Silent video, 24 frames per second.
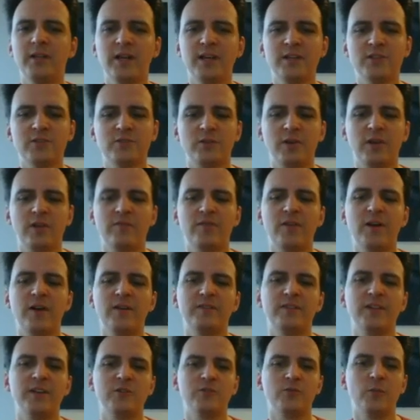days,
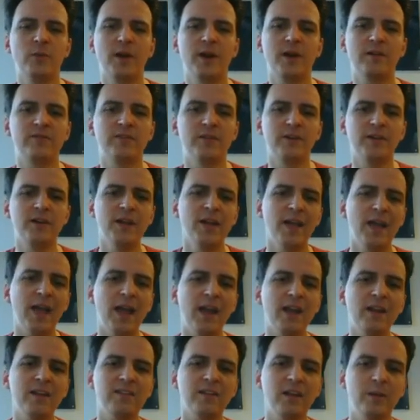25 days, whatever,
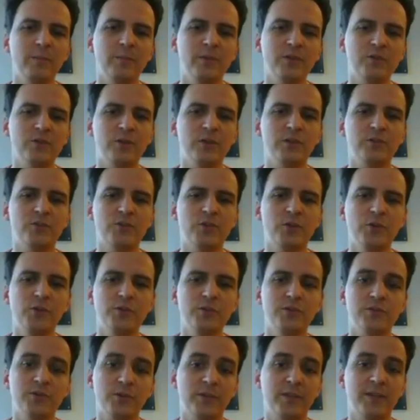anything in between
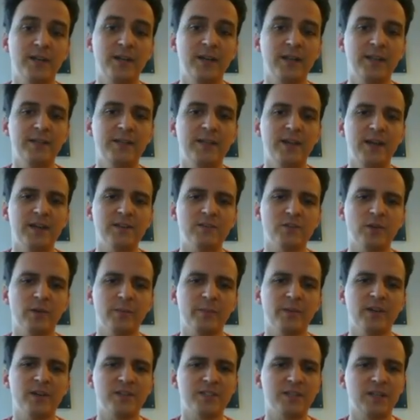2 to 30 days. So
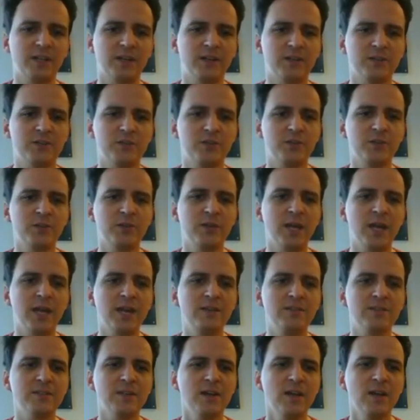I'm going to set it at 2
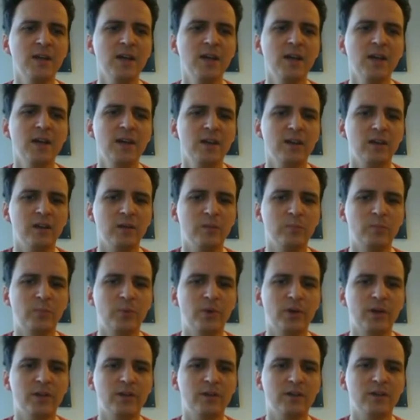days. You can
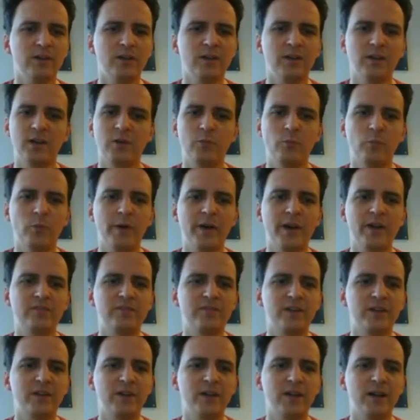put it at
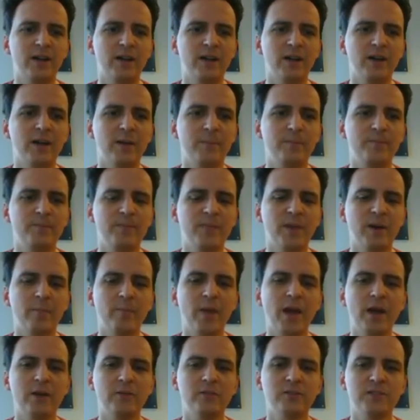whatever
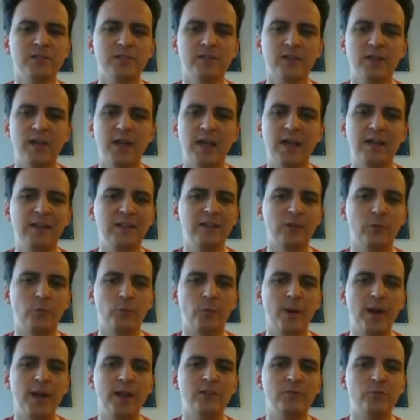amount, and the
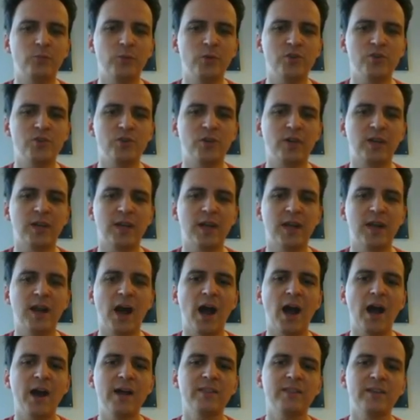rate, which you
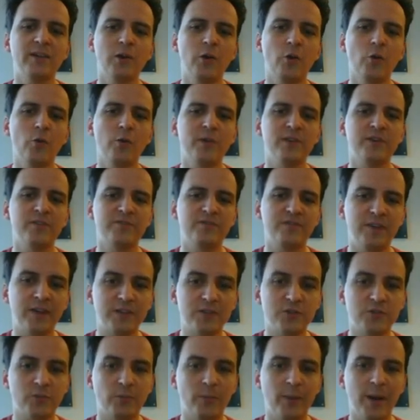can either go with a
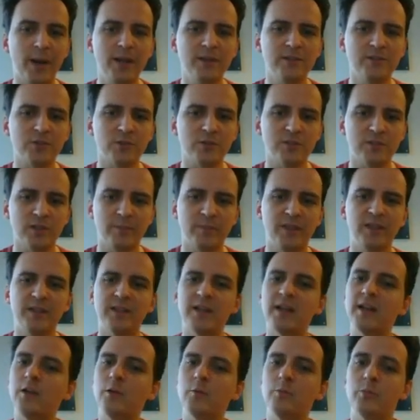fixed rate, so something
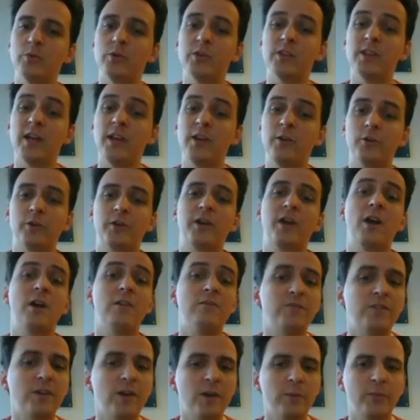that you put that you're
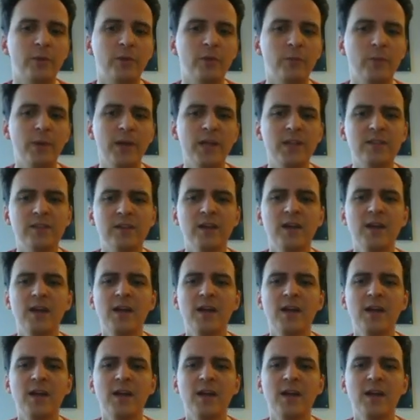comfortable with,